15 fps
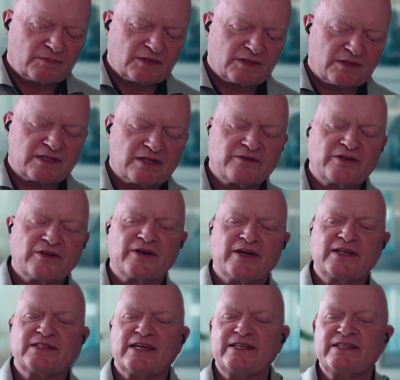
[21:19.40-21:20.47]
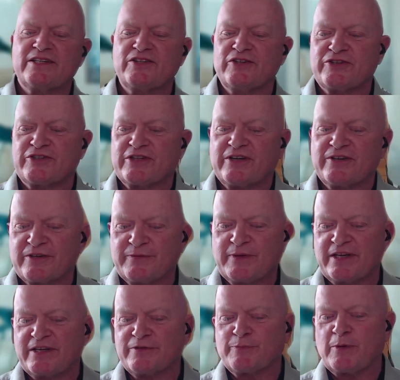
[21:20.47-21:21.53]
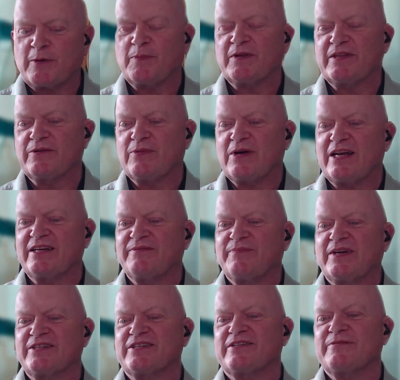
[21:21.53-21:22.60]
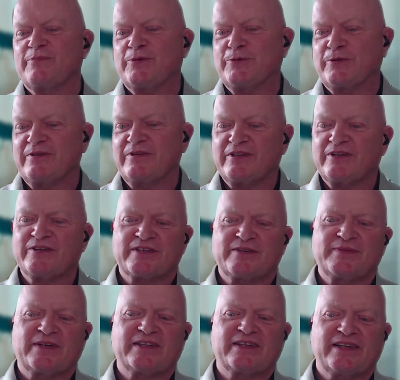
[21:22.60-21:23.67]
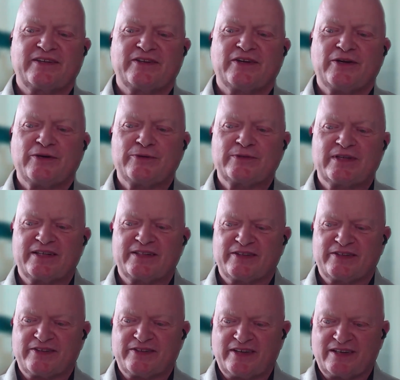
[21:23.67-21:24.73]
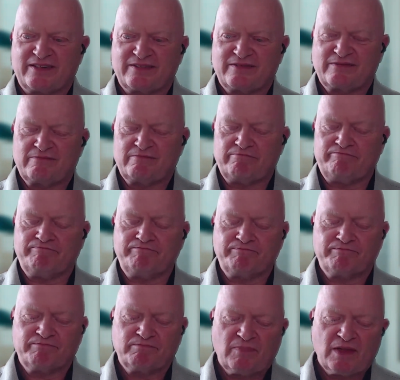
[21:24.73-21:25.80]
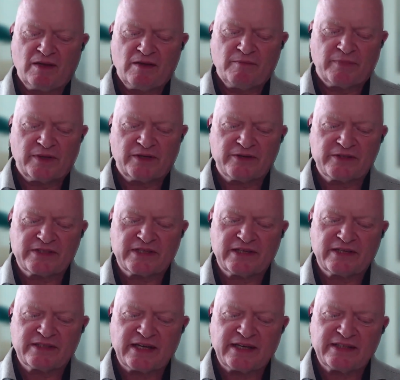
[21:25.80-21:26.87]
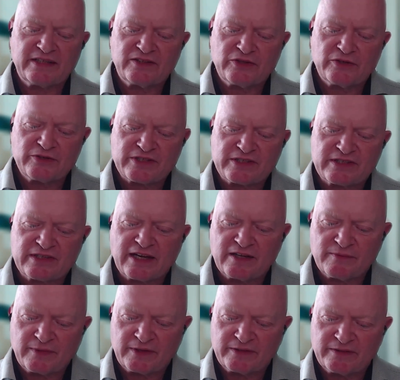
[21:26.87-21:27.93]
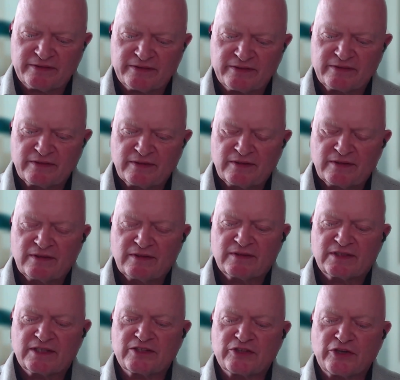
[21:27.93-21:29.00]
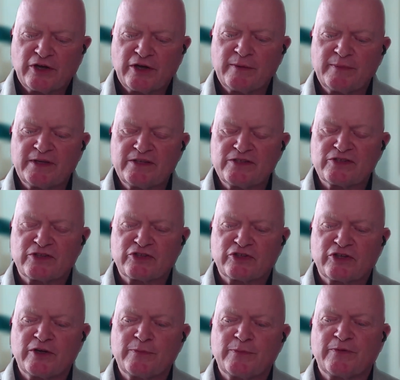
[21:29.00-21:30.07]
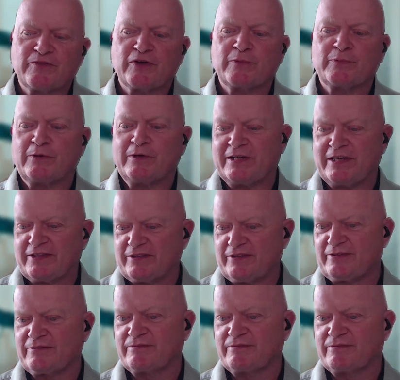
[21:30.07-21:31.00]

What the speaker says: So your intended use document is probably the one and most important document in your whole data set. Because the intended use statement determines the scope of your product.